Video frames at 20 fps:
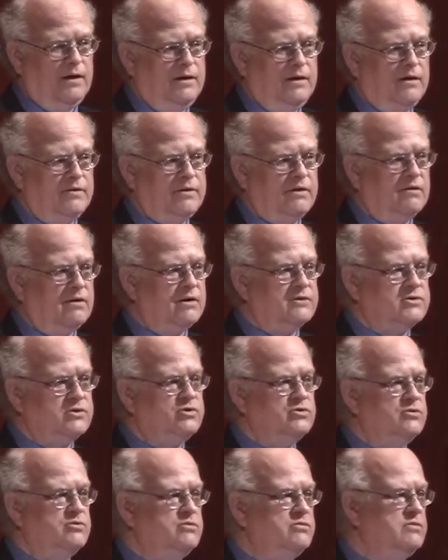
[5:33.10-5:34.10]
now there
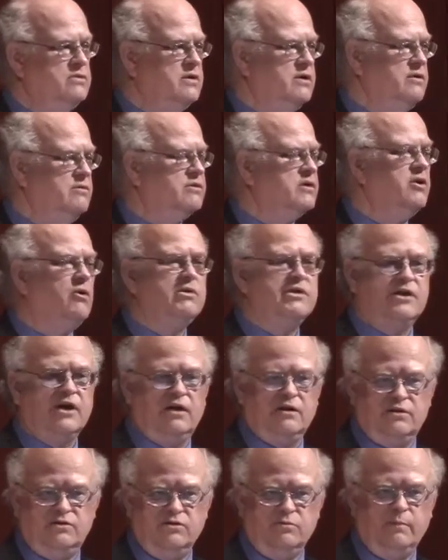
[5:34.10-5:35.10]
are two, you can always
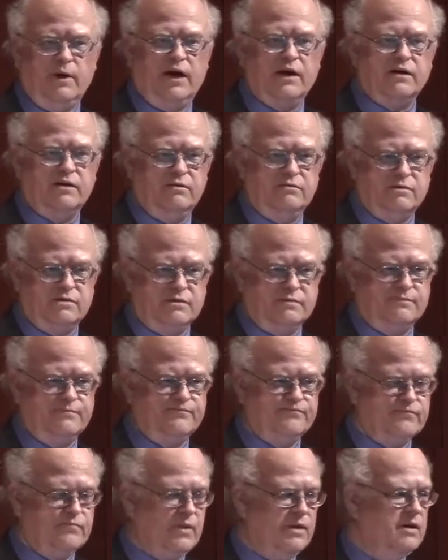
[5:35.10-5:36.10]
call a Mac user,
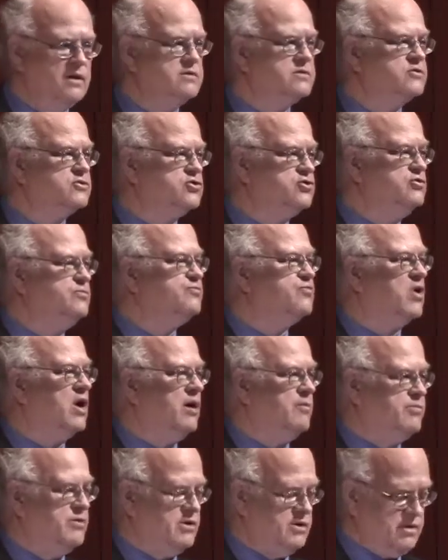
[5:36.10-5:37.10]
two
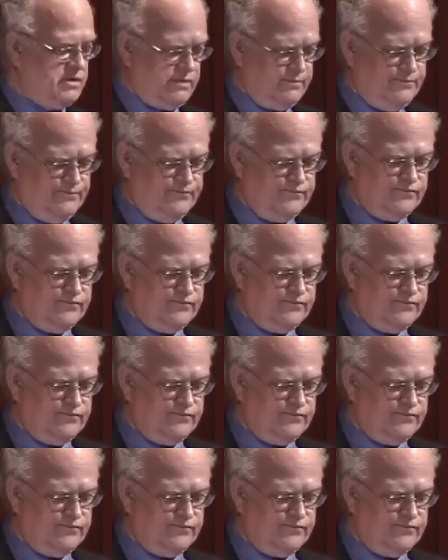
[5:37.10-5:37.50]
problems.